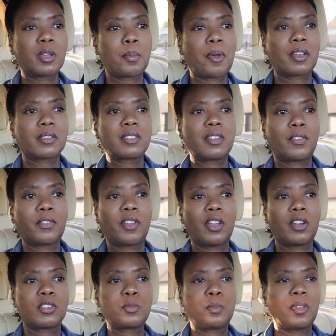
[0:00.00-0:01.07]
about
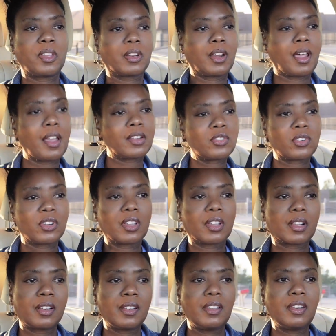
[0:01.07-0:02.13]
self-care as being laundry
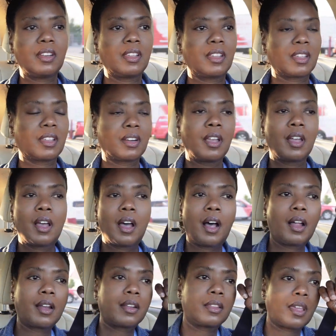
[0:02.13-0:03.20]
and cleaning and
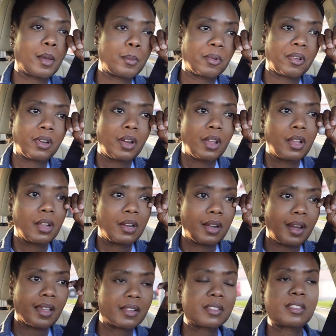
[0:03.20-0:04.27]
all of that, but
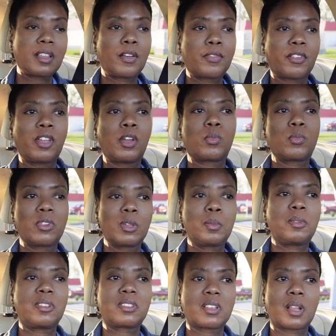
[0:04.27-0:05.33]
let self-care really
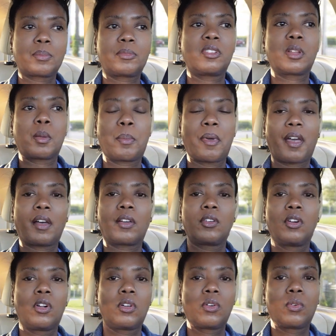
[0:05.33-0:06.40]
be something about
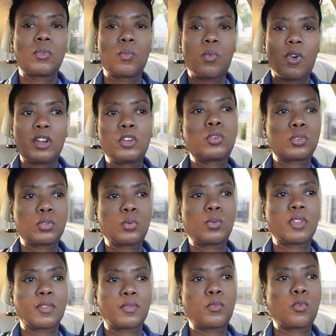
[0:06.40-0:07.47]
what you're
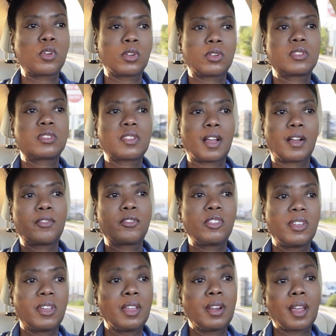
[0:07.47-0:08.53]
doing for yourself.
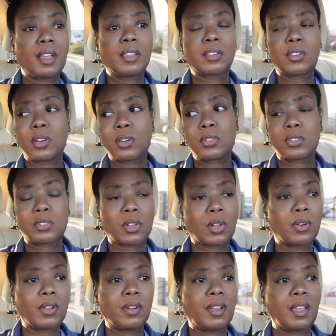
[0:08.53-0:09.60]
And I encourage
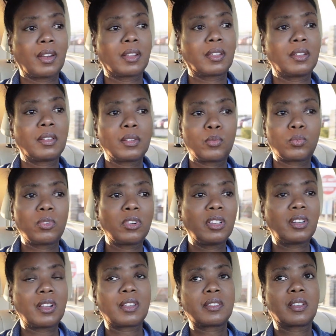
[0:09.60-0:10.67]
solo dating. It really
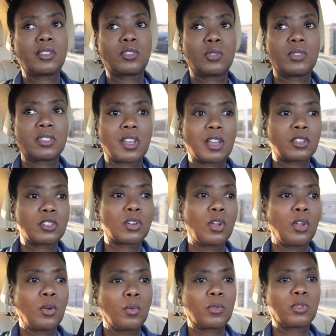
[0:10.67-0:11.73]
does get you in touch
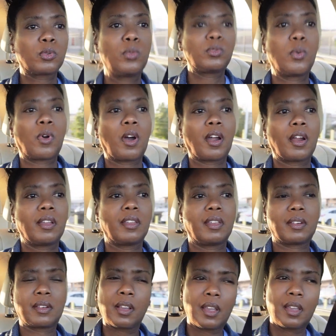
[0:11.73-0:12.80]
with who you are,
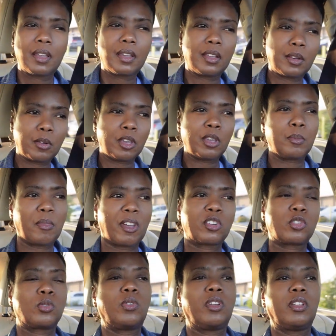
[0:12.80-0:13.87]
and it
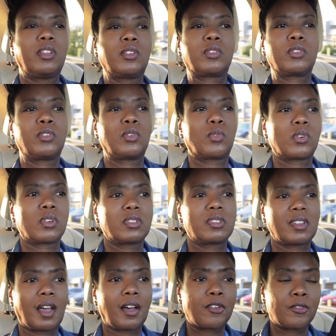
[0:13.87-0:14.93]
makes you hear
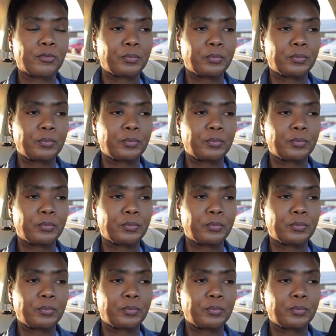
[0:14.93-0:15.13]
yourself.